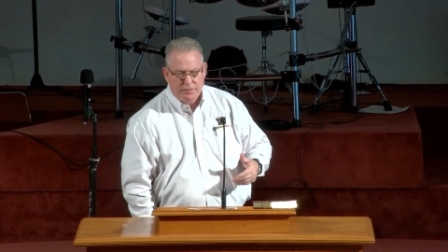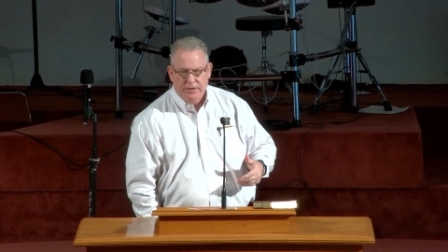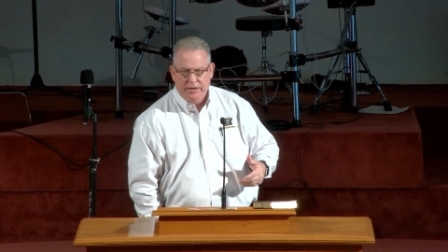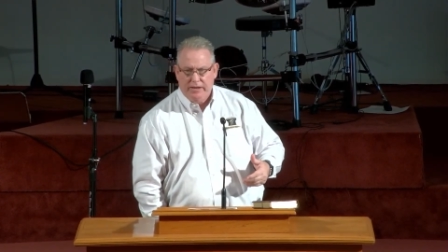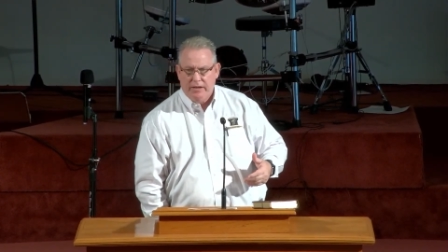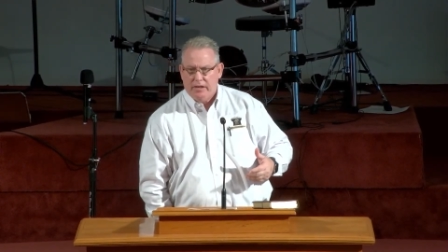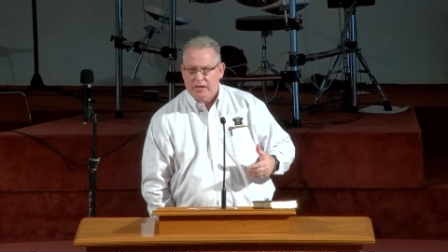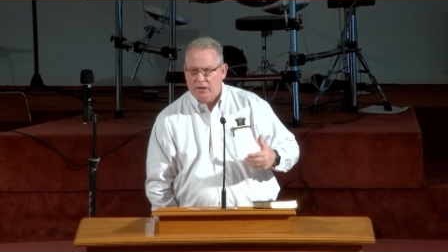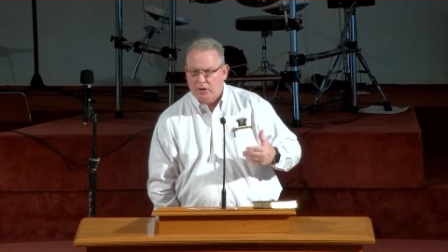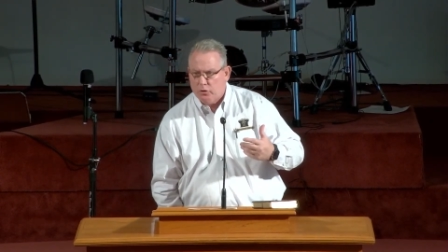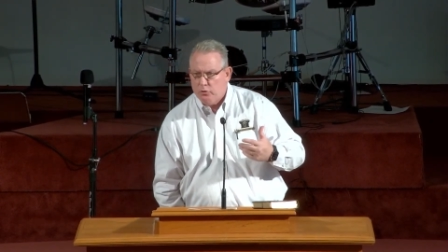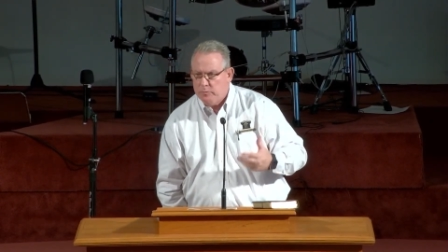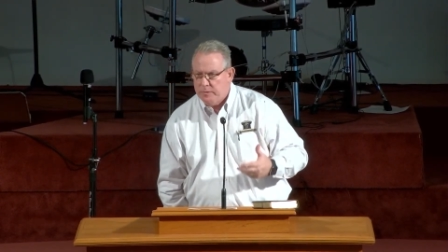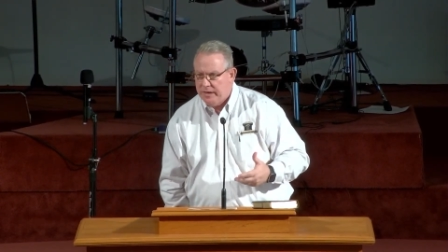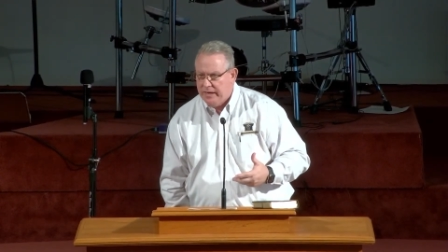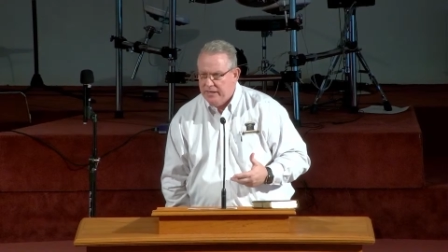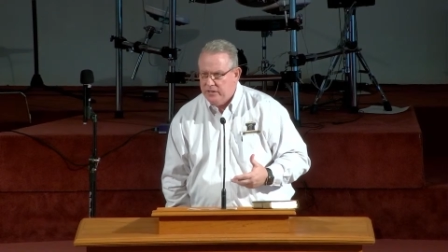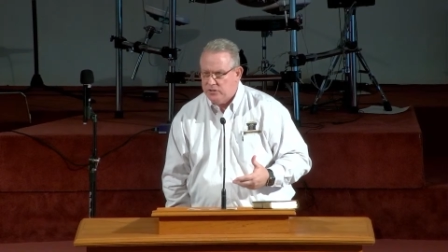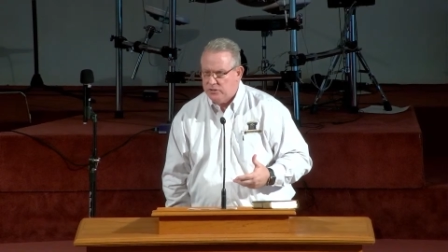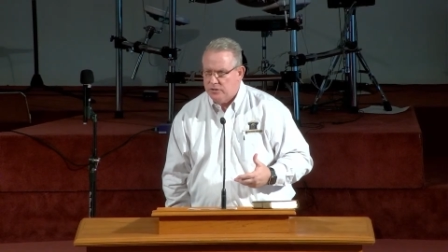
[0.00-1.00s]
the
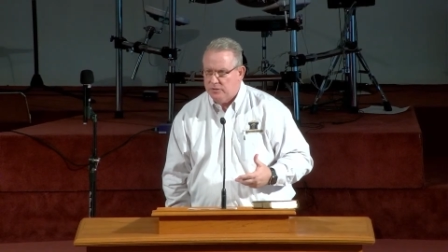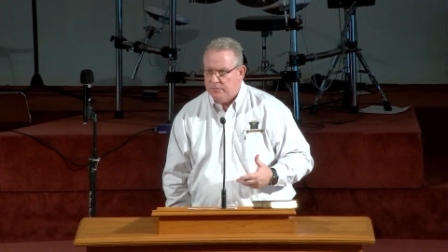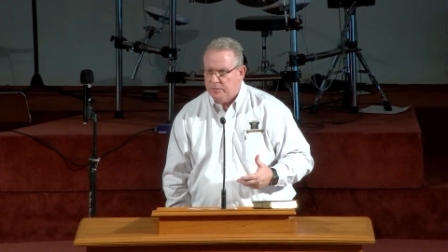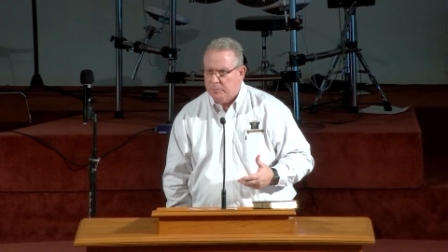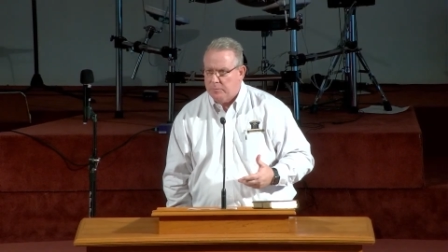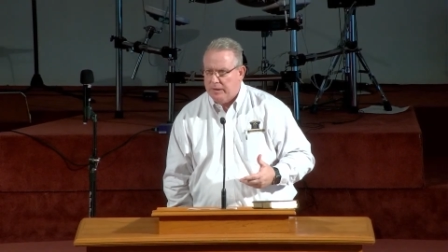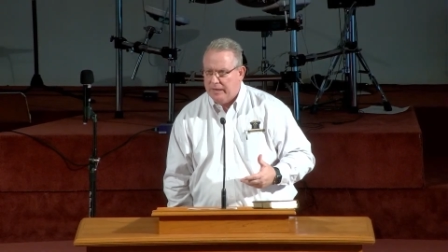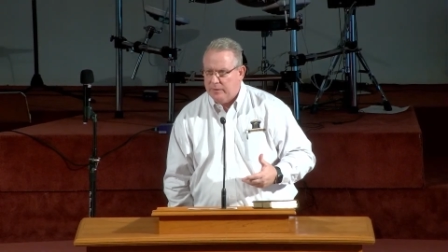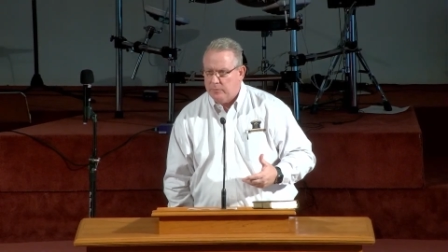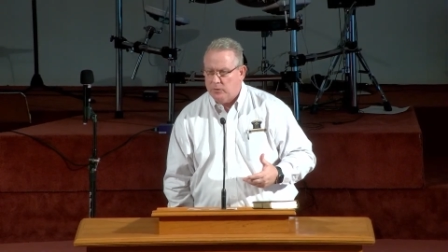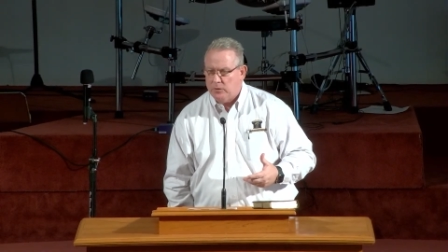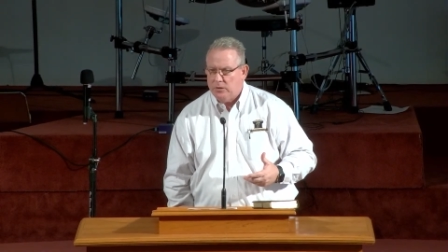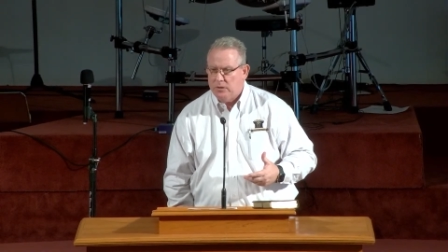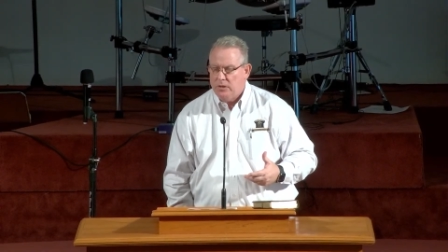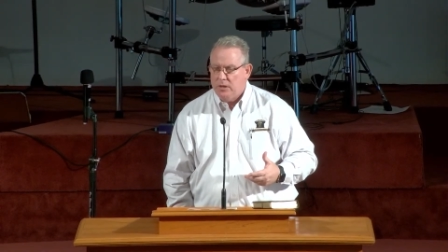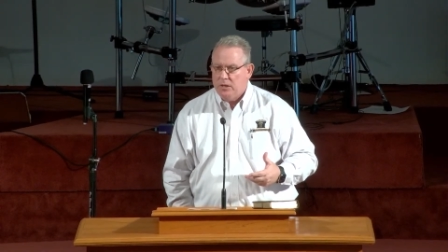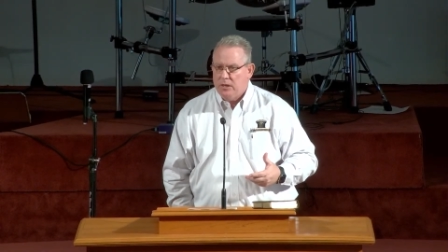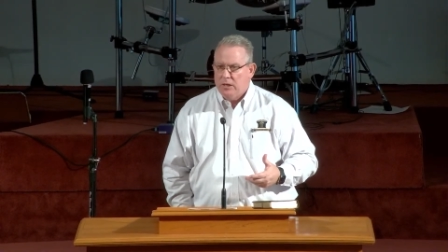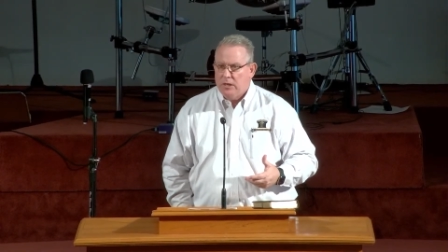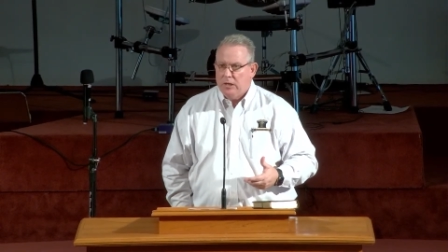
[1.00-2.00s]
illumination of the Bible,
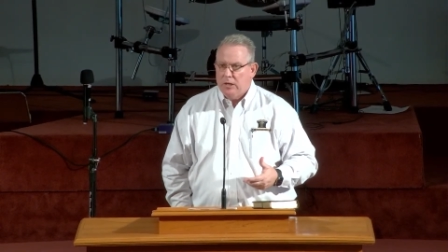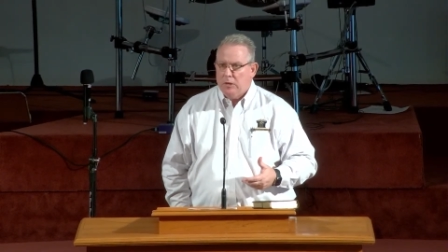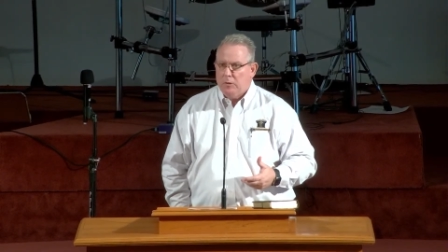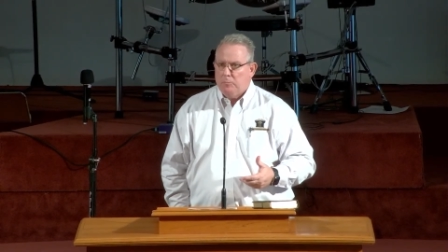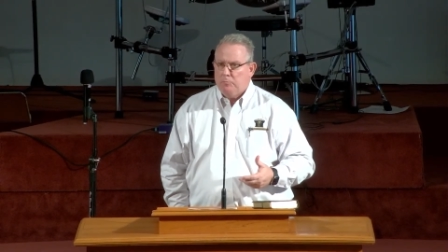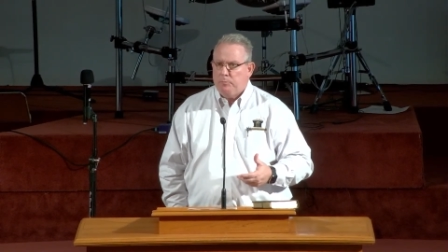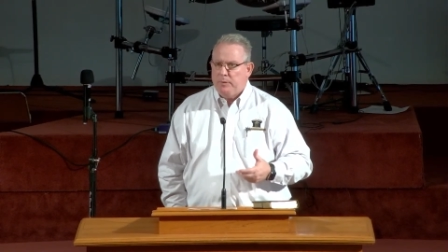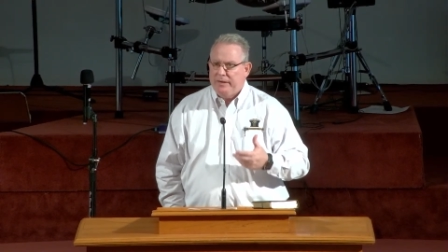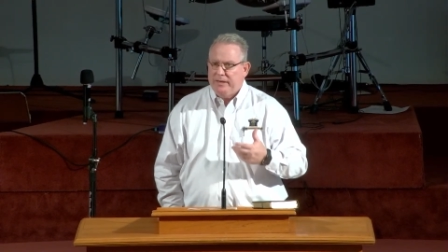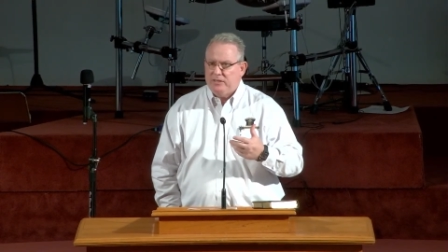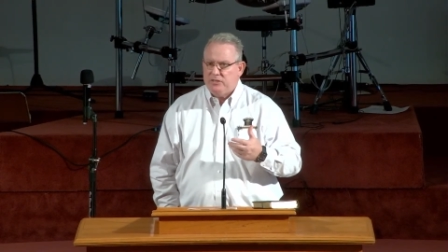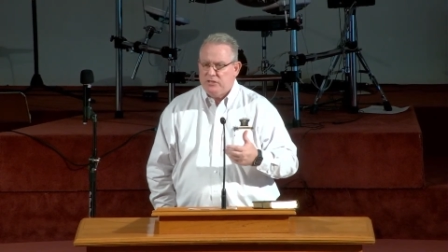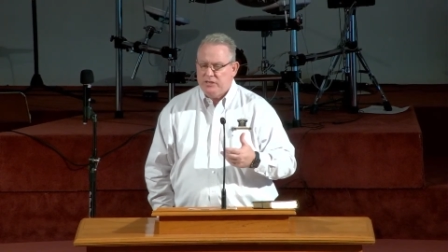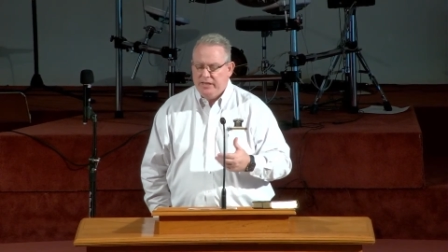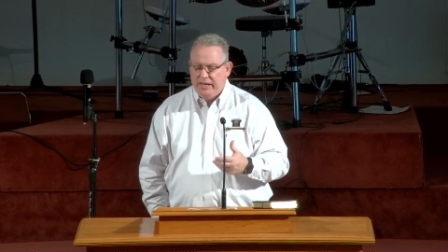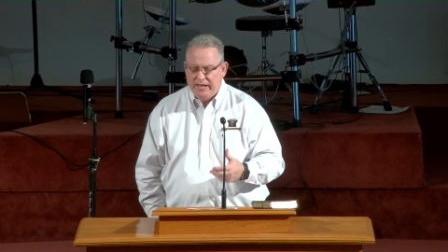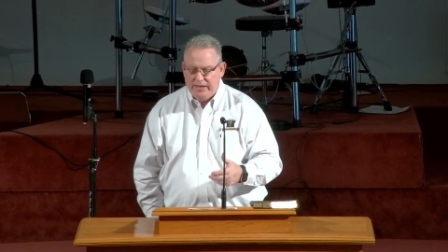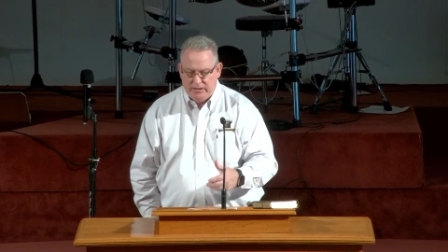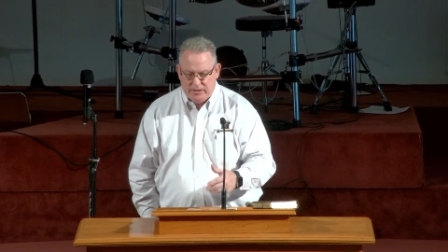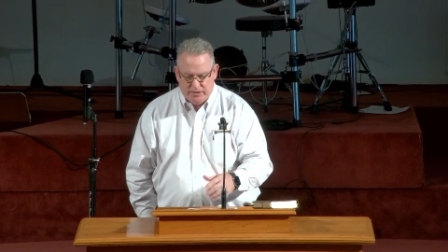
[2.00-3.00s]
but it's
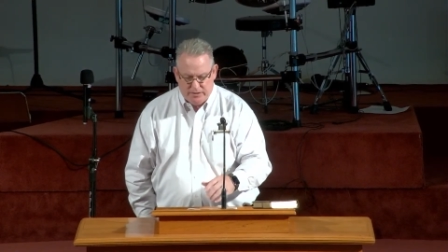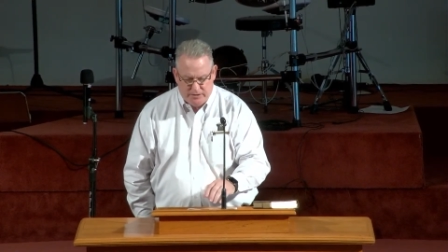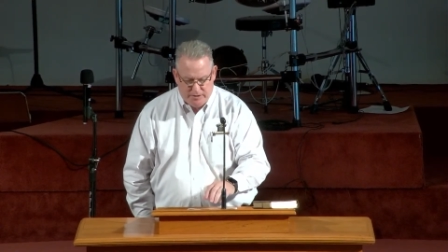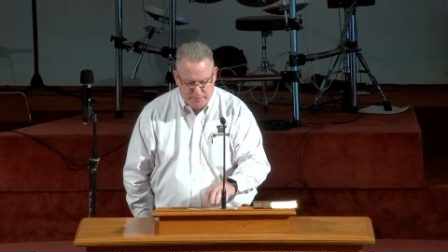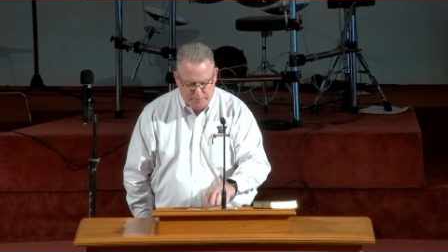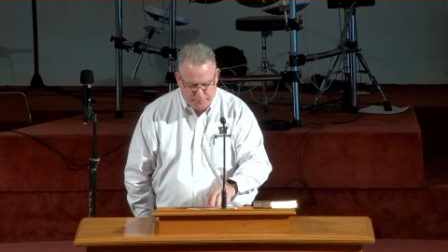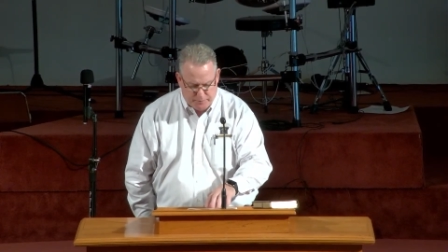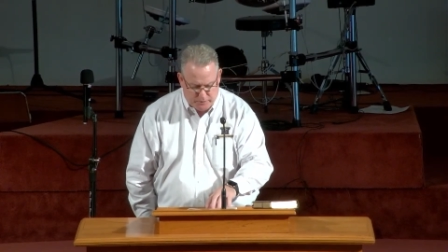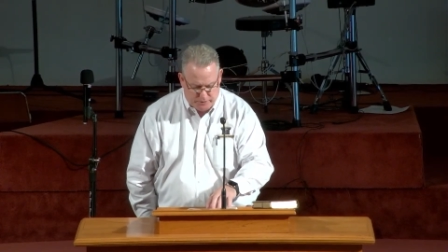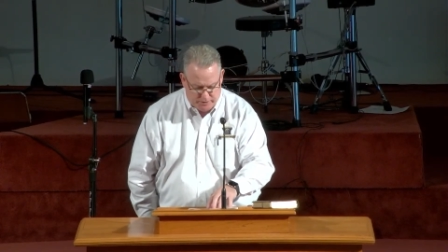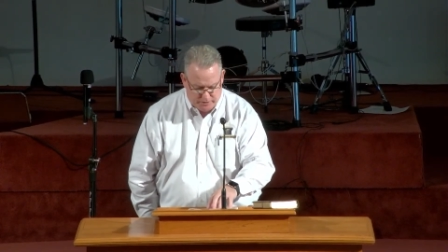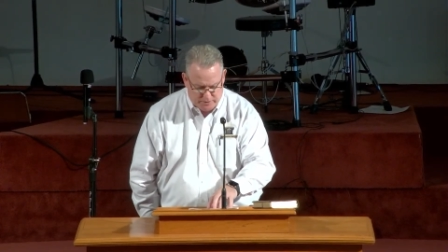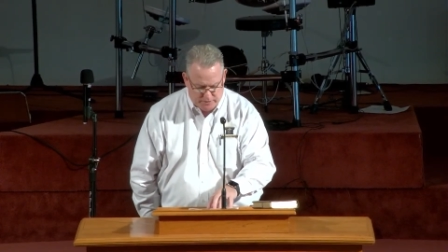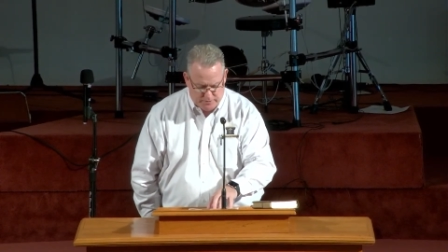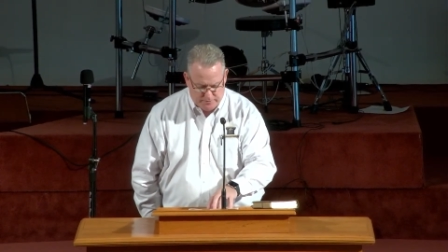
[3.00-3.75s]
yet different.